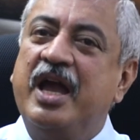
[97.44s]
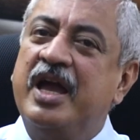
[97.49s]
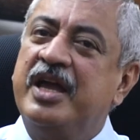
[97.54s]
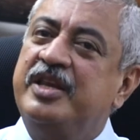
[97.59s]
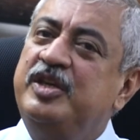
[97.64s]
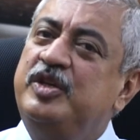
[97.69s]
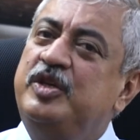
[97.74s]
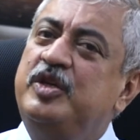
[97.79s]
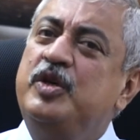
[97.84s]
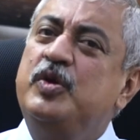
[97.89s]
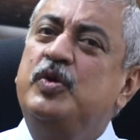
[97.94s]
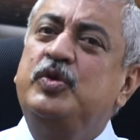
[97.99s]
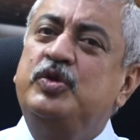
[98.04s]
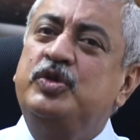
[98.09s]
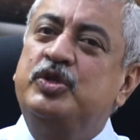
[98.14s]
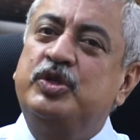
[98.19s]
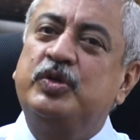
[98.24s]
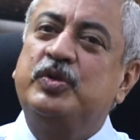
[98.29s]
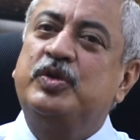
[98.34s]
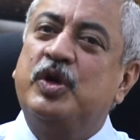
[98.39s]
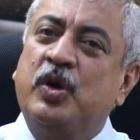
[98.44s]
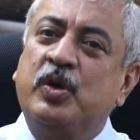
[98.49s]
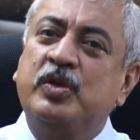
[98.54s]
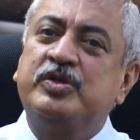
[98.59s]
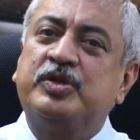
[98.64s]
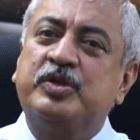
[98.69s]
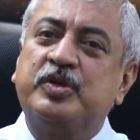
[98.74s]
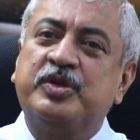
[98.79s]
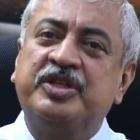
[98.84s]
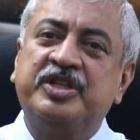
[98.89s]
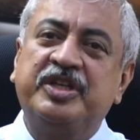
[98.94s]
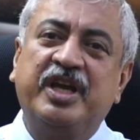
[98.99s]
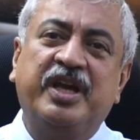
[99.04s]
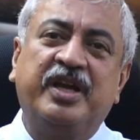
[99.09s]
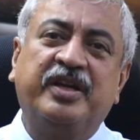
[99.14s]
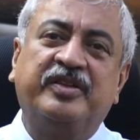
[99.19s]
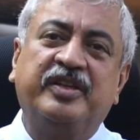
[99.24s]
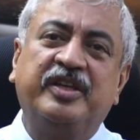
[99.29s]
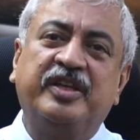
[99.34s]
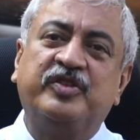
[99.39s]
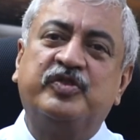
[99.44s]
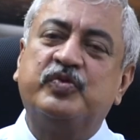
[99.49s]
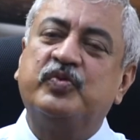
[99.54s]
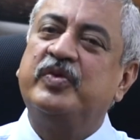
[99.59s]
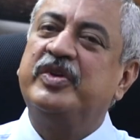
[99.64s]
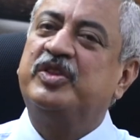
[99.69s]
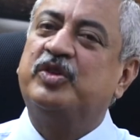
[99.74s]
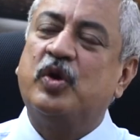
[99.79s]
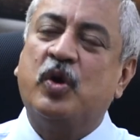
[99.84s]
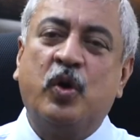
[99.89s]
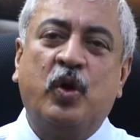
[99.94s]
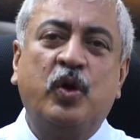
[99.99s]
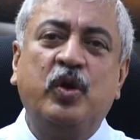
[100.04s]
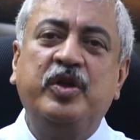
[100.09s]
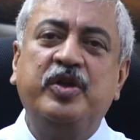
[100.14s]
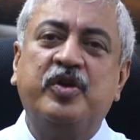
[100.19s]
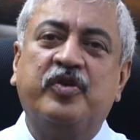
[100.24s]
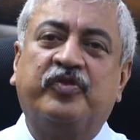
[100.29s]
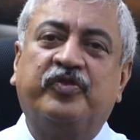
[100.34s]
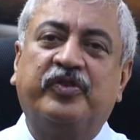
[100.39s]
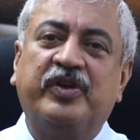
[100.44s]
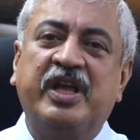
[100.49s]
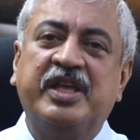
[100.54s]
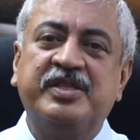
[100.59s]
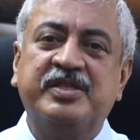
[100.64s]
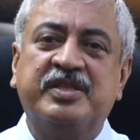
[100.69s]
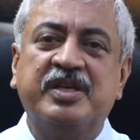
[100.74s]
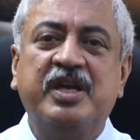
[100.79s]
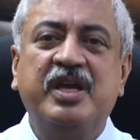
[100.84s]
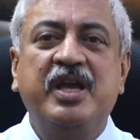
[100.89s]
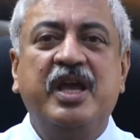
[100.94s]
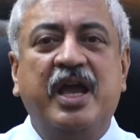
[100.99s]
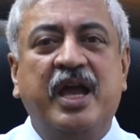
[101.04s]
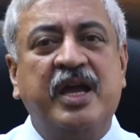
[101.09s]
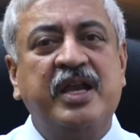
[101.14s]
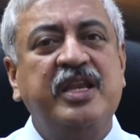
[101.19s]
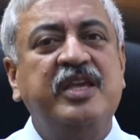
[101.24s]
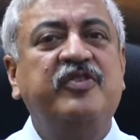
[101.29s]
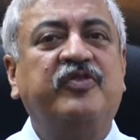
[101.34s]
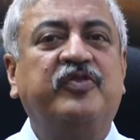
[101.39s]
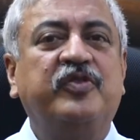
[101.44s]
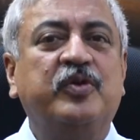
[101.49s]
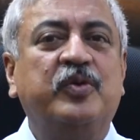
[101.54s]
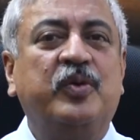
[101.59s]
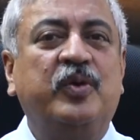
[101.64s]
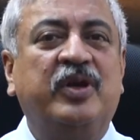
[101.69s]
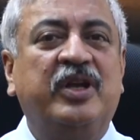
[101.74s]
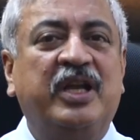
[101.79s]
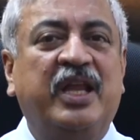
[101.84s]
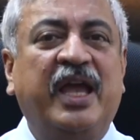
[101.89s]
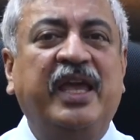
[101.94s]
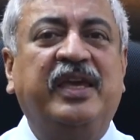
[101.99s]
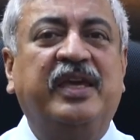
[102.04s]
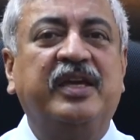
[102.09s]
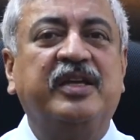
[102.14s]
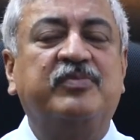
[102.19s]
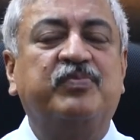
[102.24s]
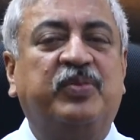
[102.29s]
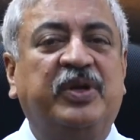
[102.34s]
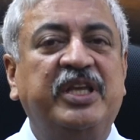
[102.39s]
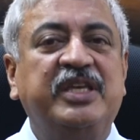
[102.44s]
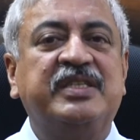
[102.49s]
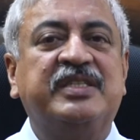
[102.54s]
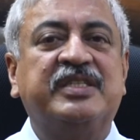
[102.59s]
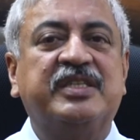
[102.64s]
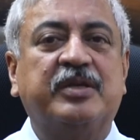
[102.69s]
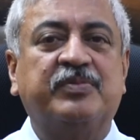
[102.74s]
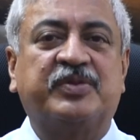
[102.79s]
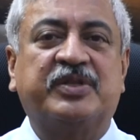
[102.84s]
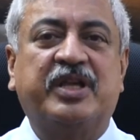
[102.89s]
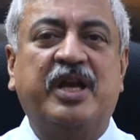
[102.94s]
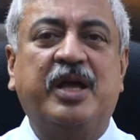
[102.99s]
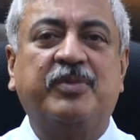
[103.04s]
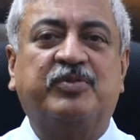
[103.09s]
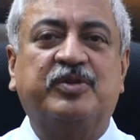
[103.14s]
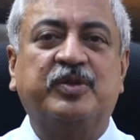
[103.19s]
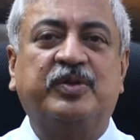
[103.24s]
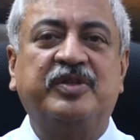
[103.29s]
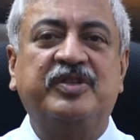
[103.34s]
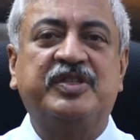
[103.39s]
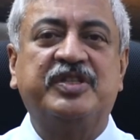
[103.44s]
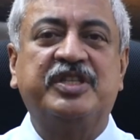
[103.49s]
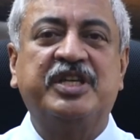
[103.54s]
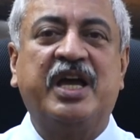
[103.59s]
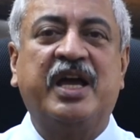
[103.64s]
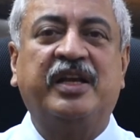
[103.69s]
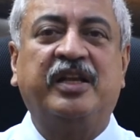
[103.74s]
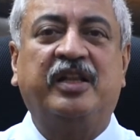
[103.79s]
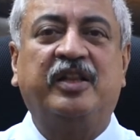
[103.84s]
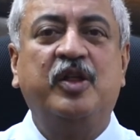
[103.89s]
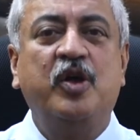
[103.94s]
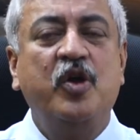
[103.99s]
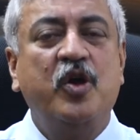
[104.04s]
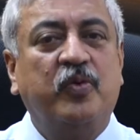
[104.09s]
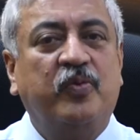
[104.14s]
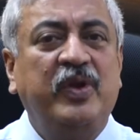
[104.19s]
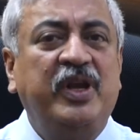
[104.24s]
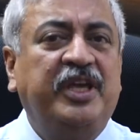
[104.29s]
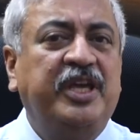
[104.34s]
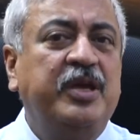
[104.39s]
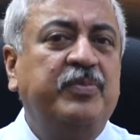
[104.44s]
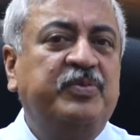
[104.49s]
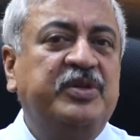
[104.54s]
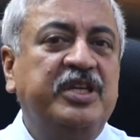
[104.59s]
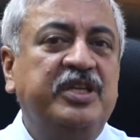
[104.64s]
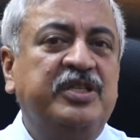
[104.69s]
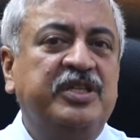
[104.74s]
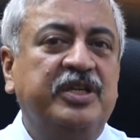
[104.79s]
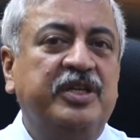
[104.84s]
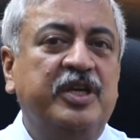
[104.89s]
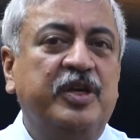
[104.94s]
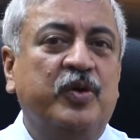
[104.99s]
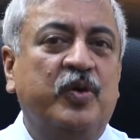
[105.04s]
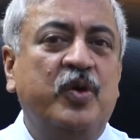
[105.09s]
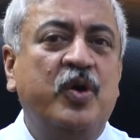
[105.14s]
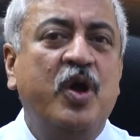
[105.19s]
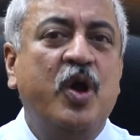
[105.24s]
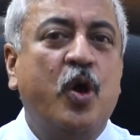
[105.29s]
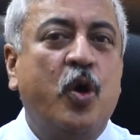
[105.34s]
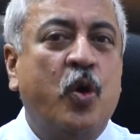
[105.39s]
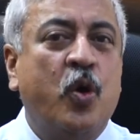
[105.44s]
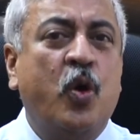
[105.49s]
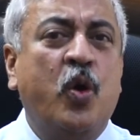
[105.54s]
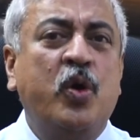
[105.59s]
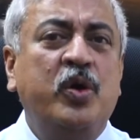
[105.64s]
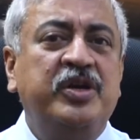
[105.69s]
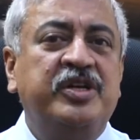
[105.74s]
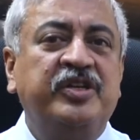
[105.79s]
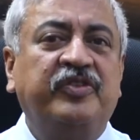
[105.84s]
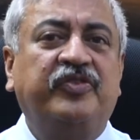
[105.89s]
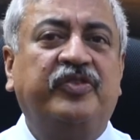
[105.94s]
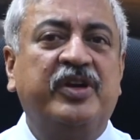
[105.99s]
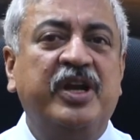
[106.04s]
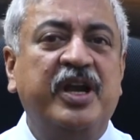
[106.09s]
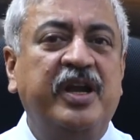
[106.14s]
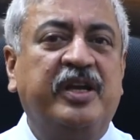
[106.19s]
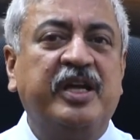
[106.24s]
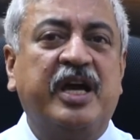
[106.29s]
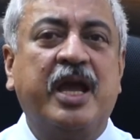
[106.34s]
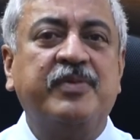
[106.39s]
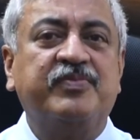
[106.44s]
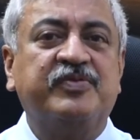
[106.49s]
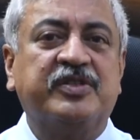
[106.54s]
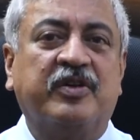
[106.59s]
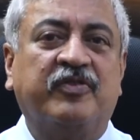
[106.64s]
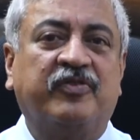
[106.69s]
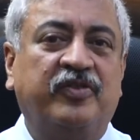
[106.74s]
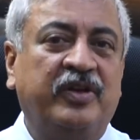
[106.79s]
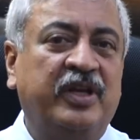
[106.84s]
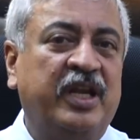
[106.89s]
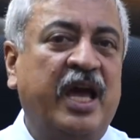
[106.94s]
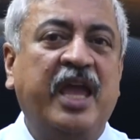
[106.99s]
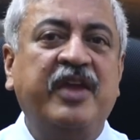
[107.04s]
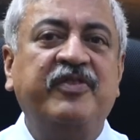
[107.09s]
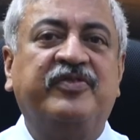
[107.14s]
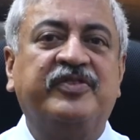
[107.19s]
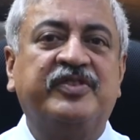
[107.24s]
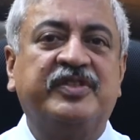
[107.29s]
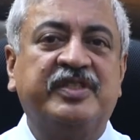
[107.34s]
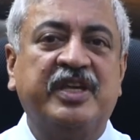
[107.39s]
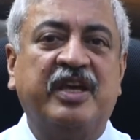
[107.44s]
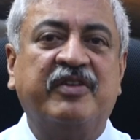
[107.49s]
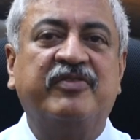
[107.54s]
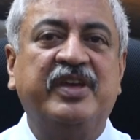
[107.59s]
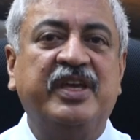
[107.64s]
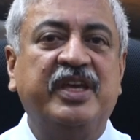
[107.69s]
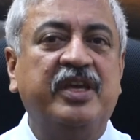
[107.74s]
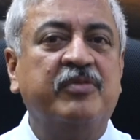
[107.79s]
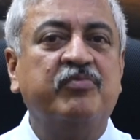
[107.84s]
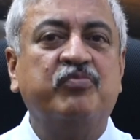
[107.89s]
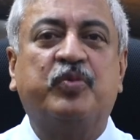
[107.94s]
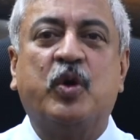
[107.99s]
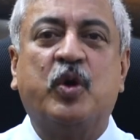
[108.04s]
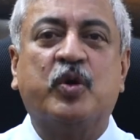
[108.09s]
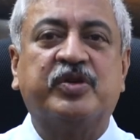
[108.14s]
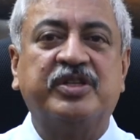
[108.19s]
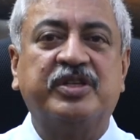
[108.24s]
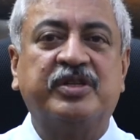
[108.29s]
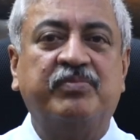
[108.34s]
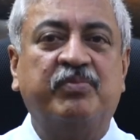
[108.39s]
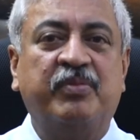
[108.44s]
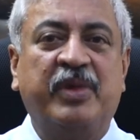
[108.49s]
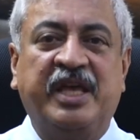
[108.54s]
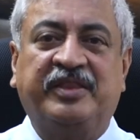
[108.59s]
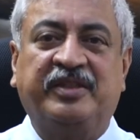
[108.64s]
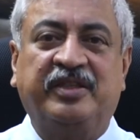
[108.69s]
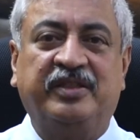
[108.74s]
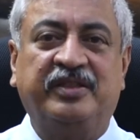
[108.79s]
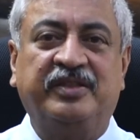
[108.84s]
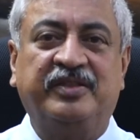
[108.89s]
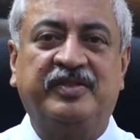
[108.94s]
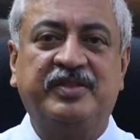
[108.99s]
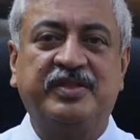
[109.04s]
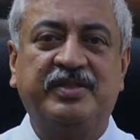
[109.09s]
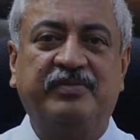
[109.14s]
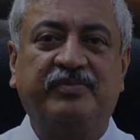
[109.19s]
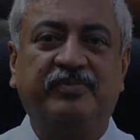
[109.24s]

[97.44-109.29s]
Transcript: and you should also share this with all your friends. And if you like it, please subscribe to this channel. We'll keep teaching you all different types of life-saving important methods.